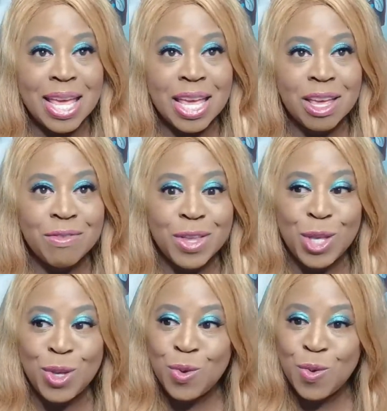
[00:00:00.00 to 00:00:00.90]
If
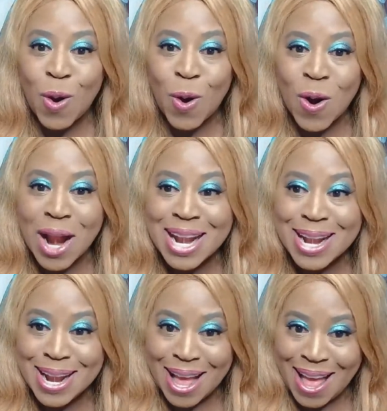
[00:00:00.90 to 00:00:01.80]
you are
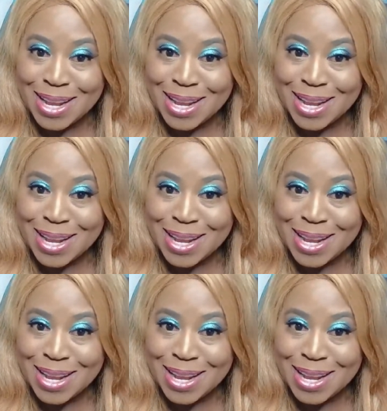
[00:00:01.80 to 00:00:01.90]
not